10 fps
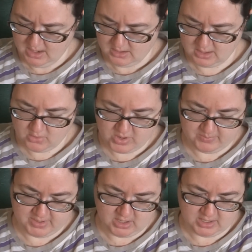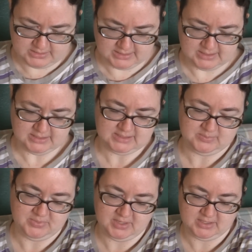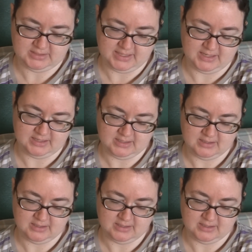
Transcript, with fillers: not quite monotonous, but like